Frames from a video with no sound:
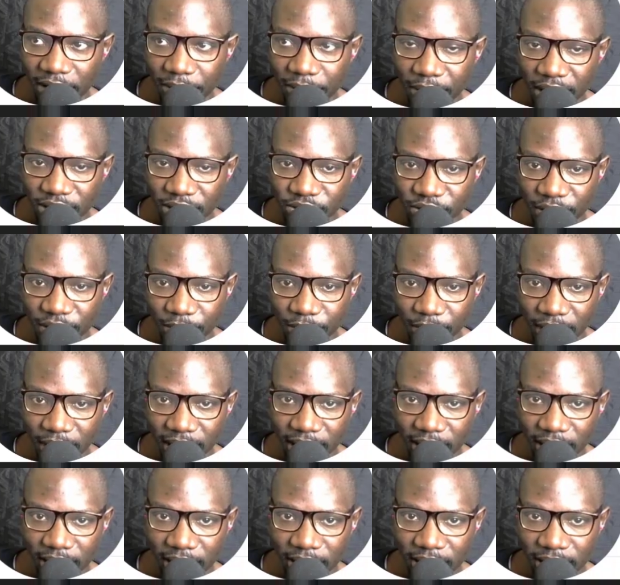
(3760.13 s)
back to the
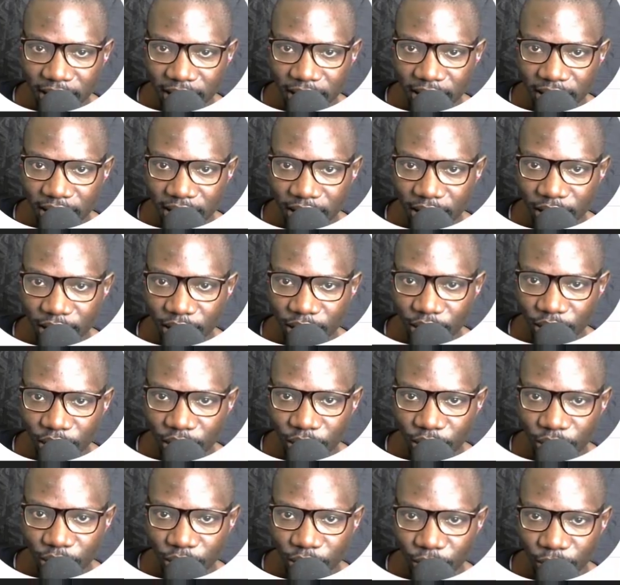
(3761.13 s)
panel,
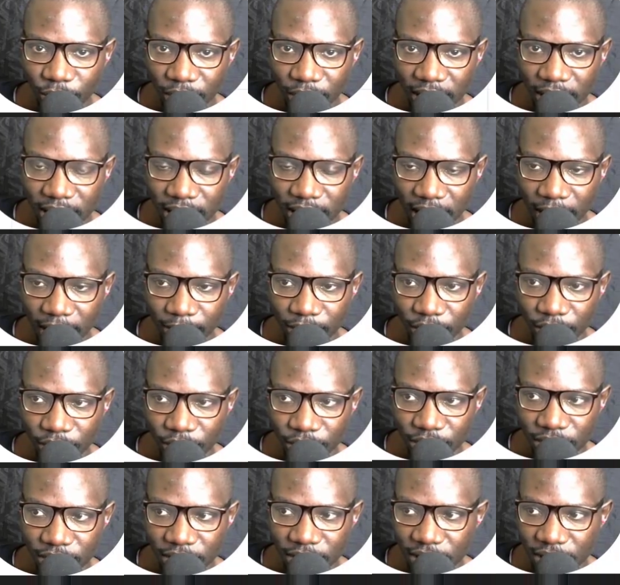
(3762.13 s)
we can
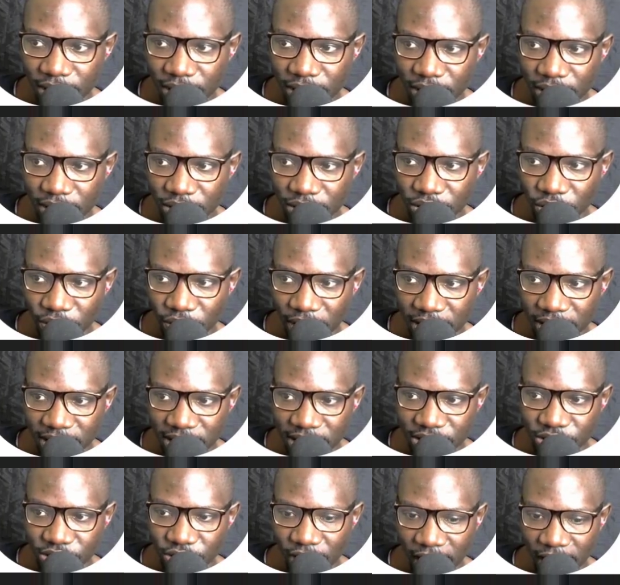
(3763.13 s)
upload. So you can
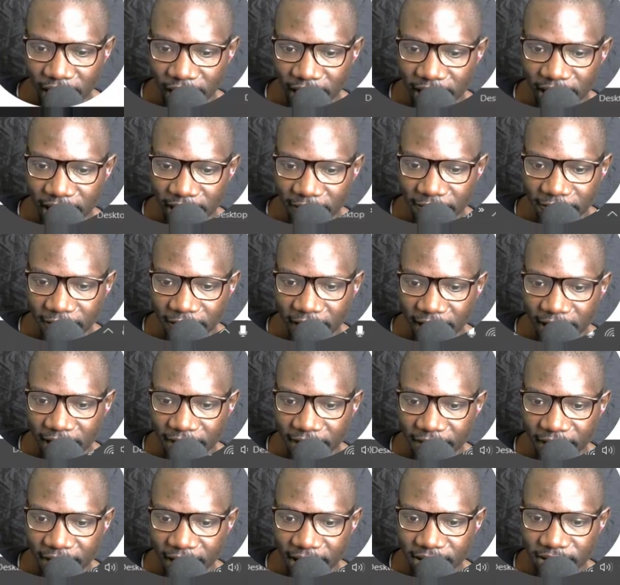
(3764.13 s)
just drag in a file in
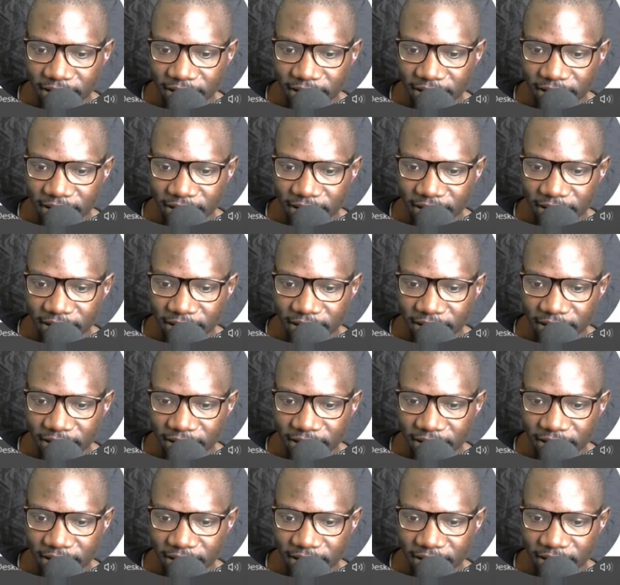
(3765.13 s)
there